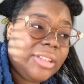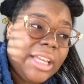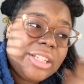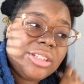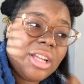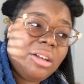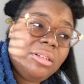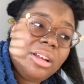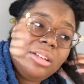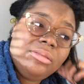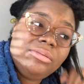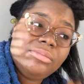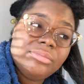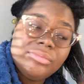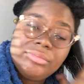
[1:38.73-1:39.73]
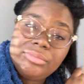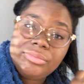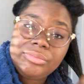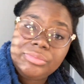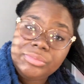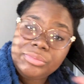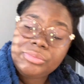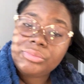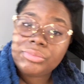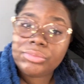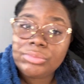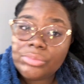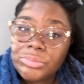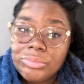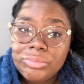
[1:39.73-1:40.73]
You got your coat
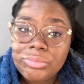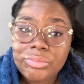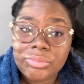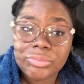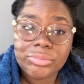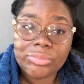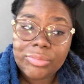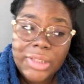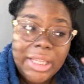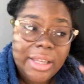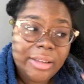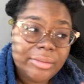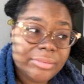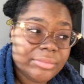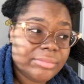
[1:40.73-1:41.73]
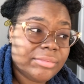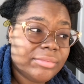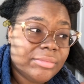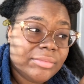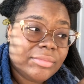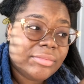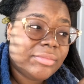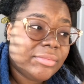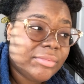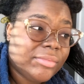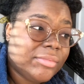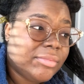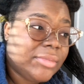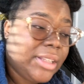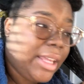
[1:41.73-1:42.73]
on? Yeah?
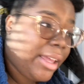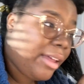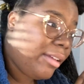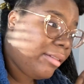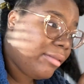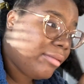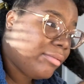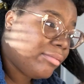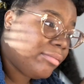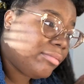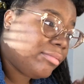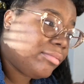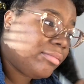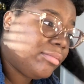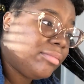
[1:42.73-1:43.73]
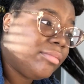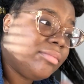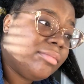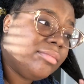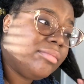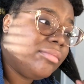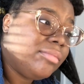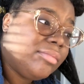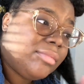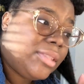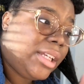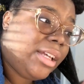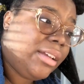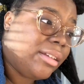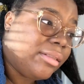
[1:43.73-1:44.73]
Yeah?
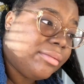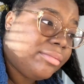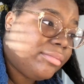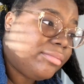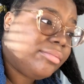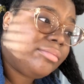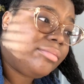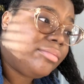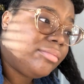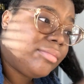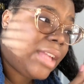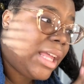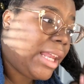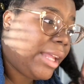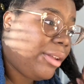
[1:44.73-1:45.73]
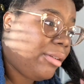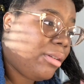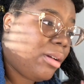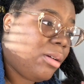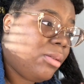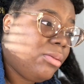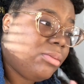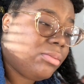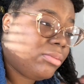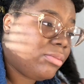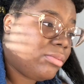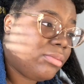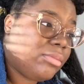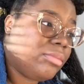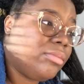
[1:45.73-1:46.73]
Yeah. I like your coat.
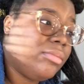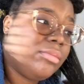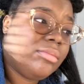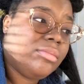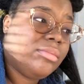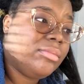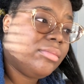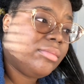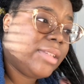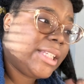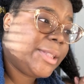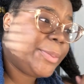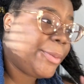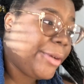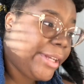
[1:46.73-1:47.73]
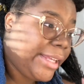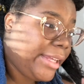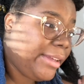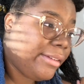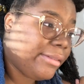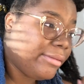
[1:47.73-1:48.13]
It's pretty.